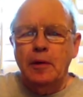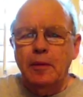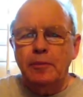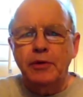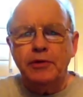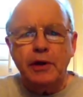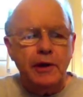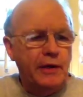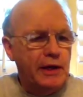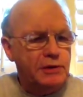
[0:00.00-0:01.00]
Musically,
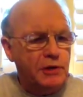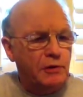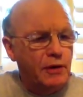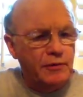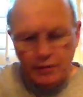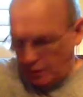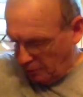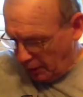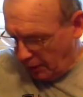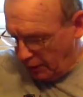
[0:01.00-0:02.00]
that's the equivalent of
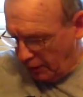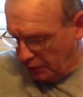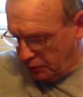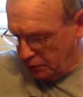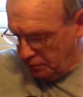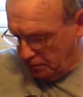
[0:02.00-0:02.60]
playing this.